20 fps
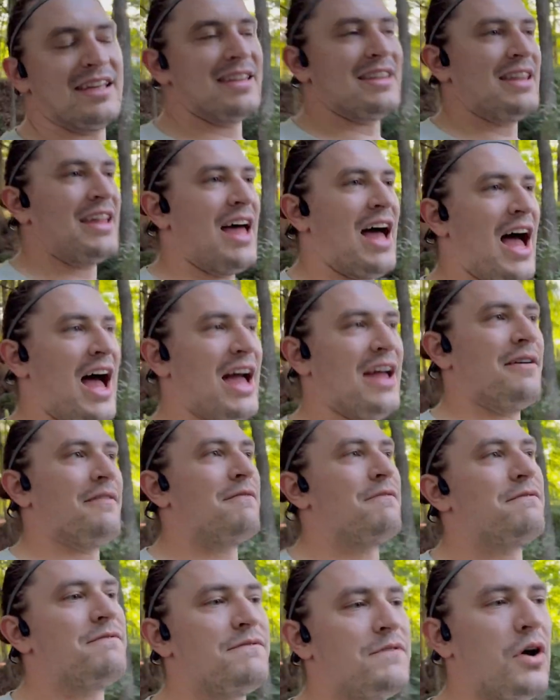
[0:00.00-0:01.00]
that I am
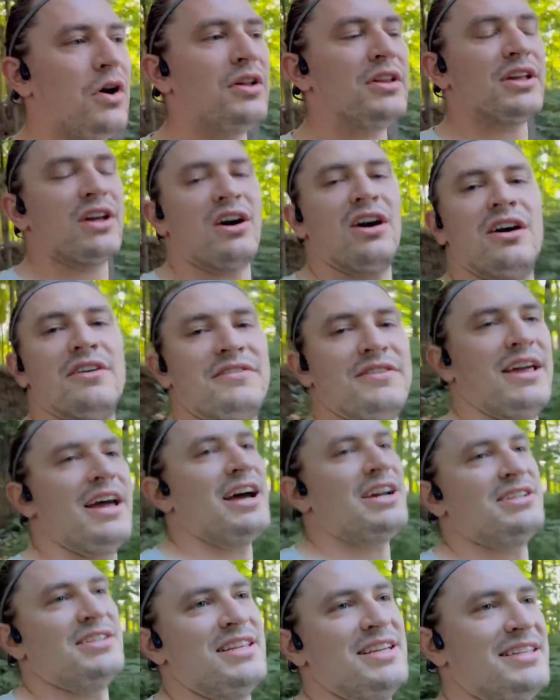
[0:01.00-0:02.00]
falling off the
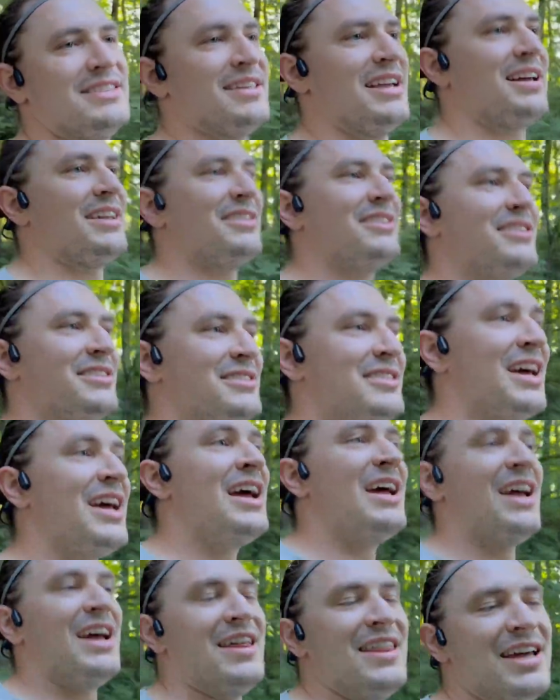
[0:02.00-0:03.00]
edge of these sandals,
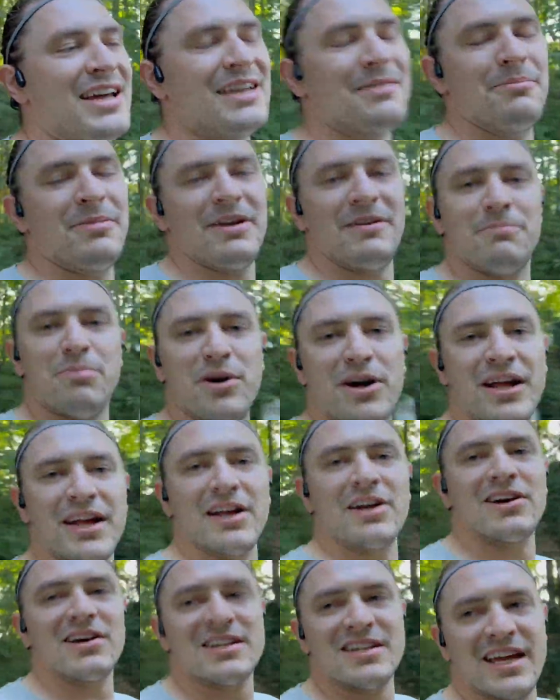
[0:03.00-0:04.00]
and that can be pretty
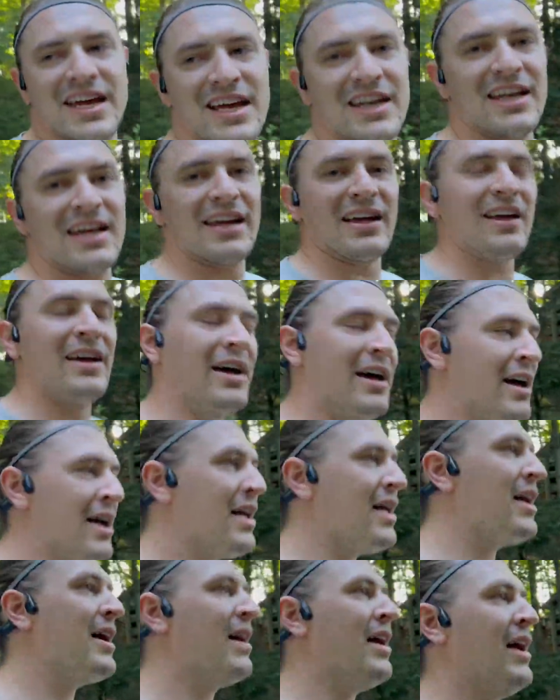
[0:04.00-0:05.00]
irritating
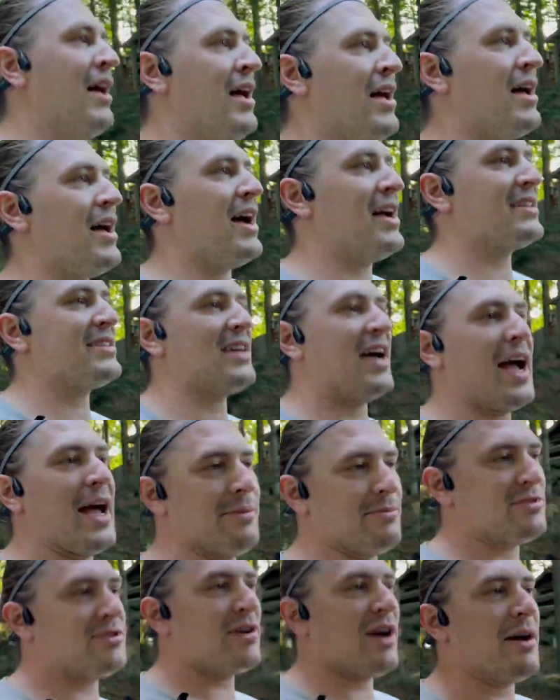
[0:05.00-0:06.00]
at
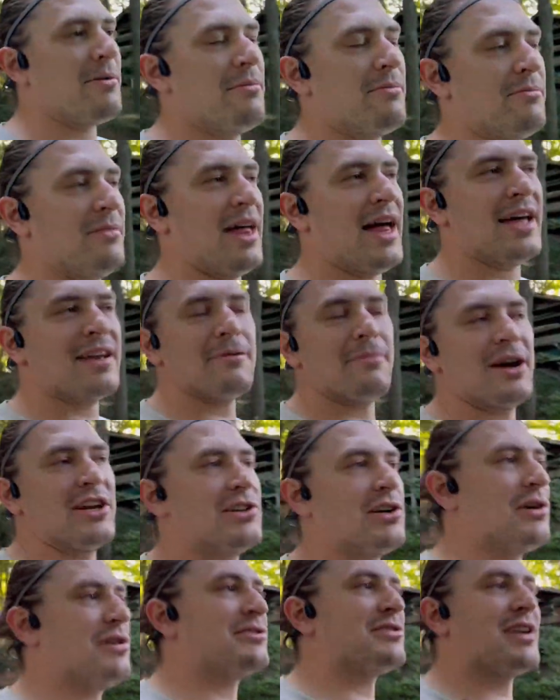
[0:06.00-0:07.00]
times. So I'm, the end of my
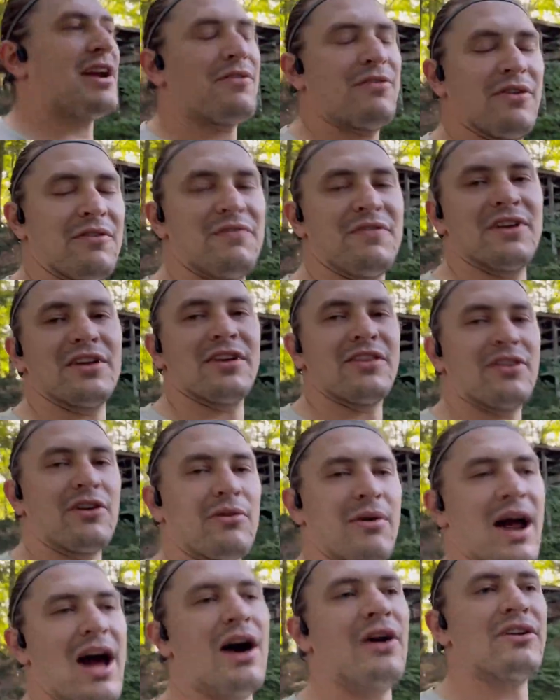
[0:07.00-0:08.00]
toes are definitely feeling the
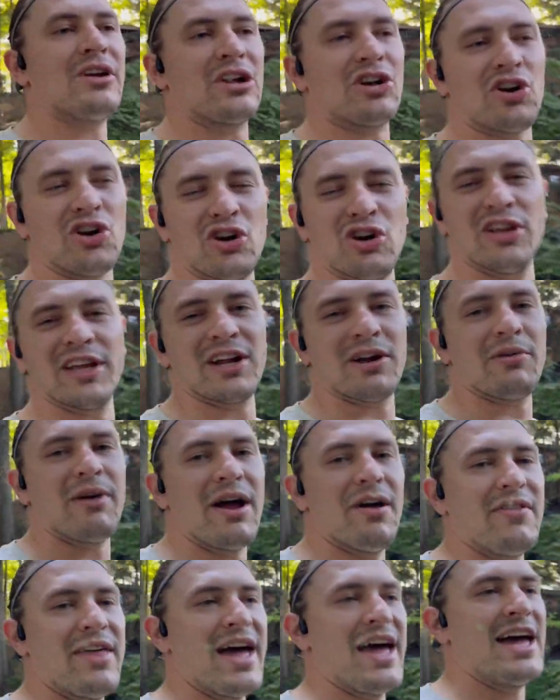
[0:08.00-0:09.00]
ground and curling
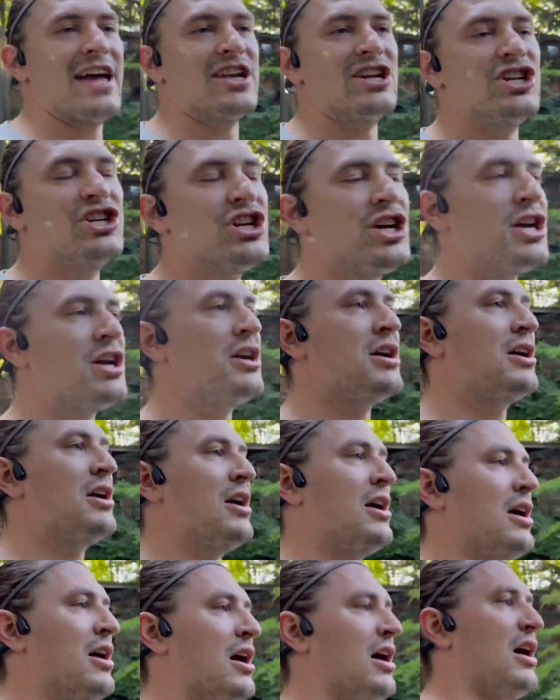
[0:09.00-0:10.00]
around the edge.
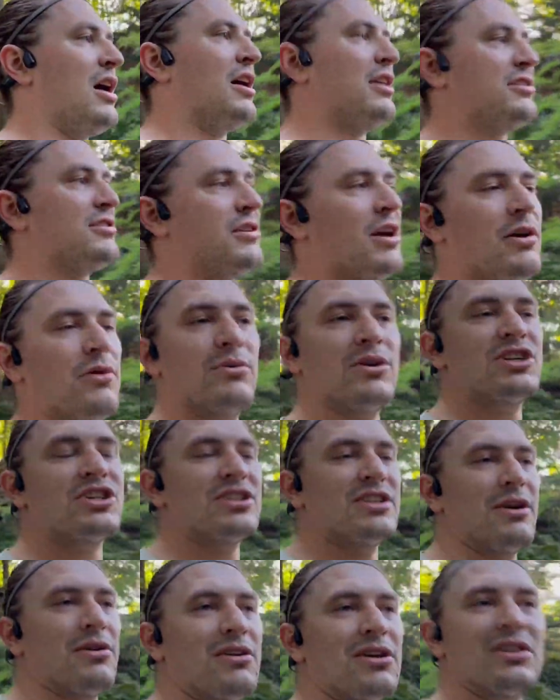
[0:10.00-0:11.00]
Uh, so I wish
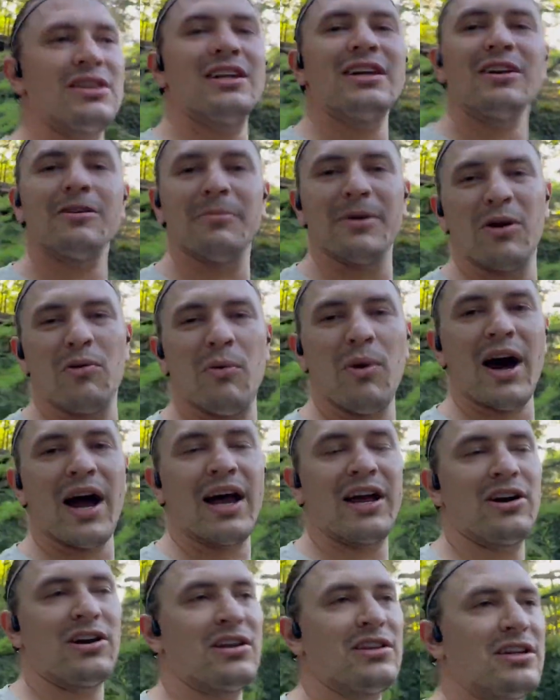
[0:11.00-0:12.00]
they were a little bit
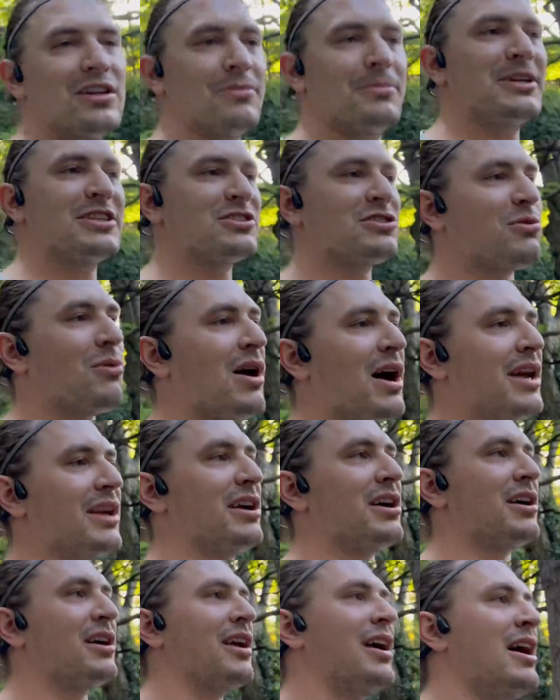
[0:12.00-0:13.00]
wider, a little bit
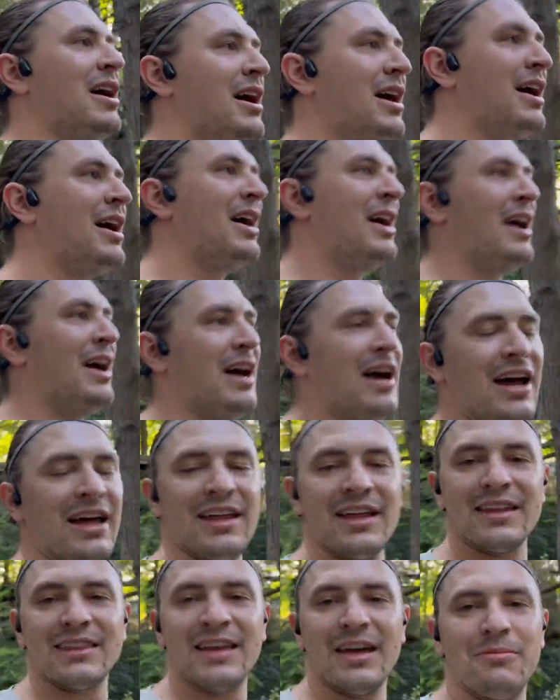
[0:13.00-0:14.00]
squattier. I
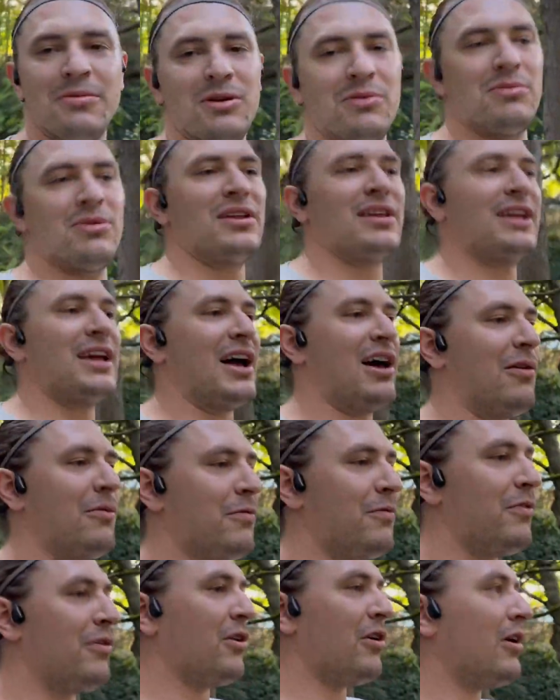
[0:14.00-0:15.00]
think that'd be really
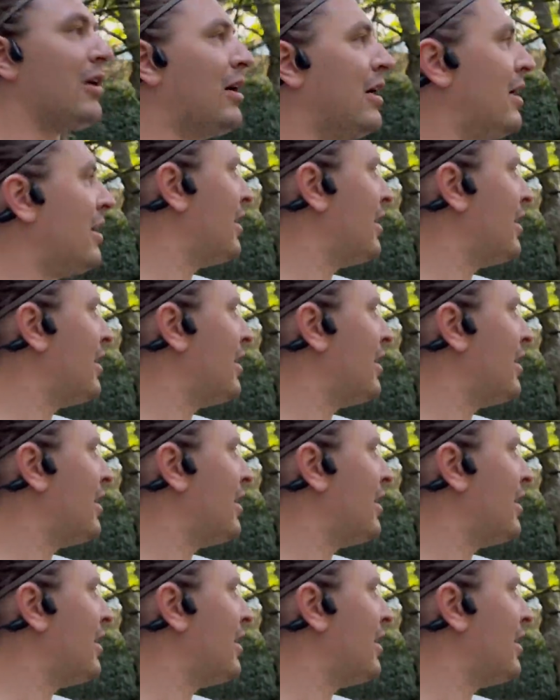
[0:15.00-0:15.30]
helpful.